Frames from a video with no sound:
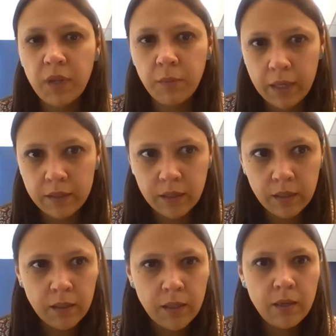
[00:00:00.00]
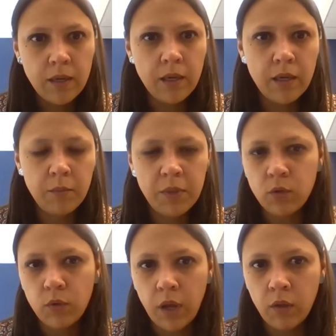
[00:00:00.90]
It's a Fraser
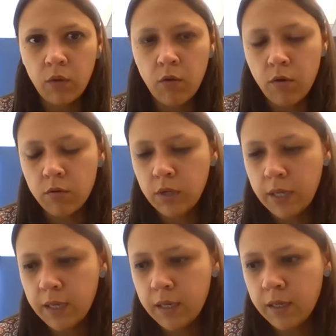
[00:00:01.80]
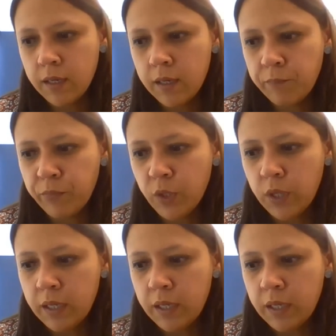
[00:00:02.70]
case of 2020 linked